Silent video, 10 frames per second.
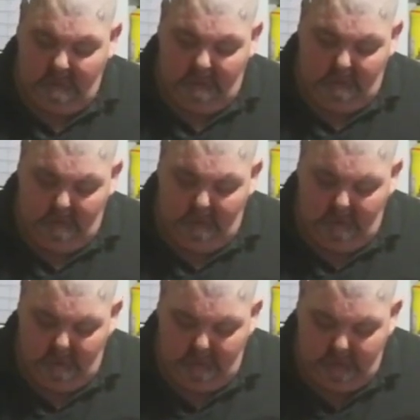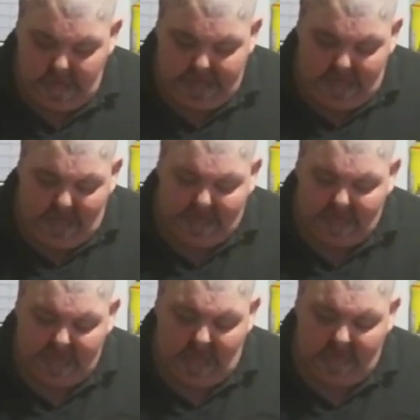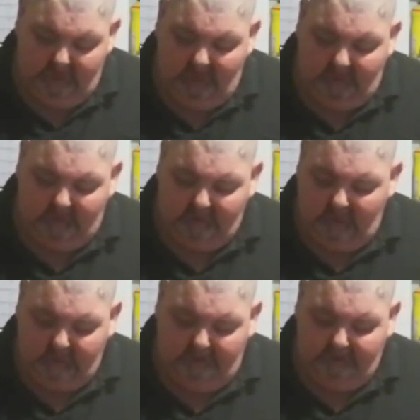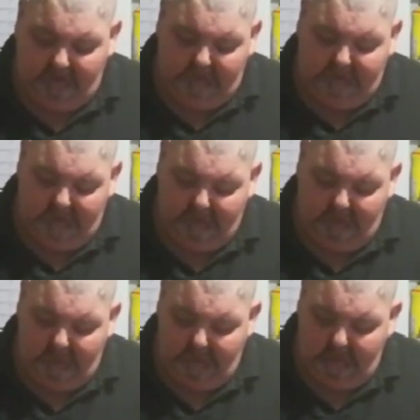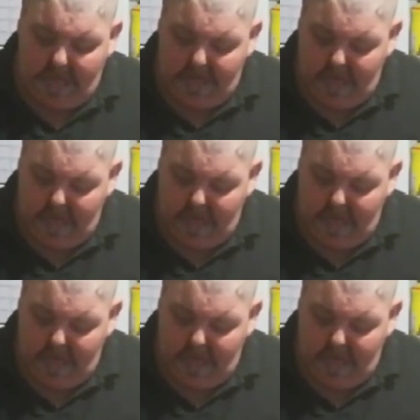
Ooh, didn't like the sound of that. That's not good for the tip of my knife.